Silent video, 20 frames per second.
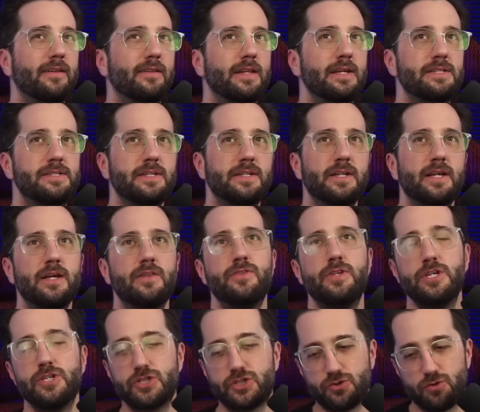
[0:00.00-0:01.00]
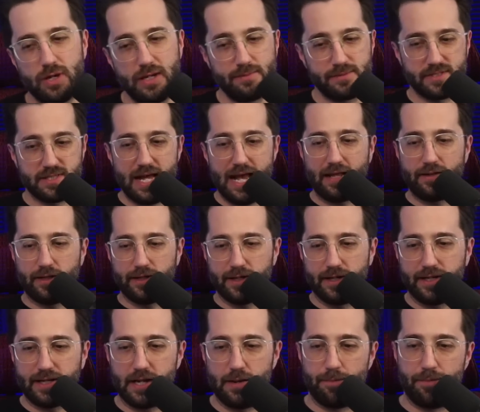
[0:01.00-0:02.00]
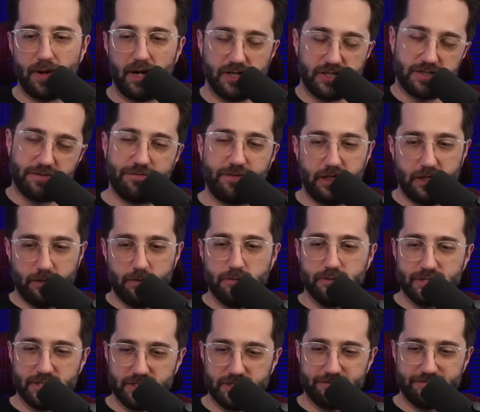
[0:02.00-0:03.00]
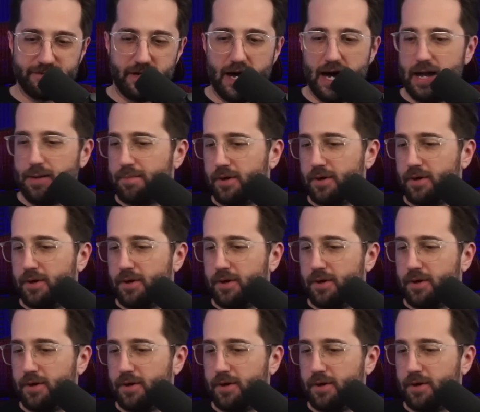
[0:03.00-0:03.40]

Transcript: Listen, this stream's likely going to get a bunch of views as a VOD.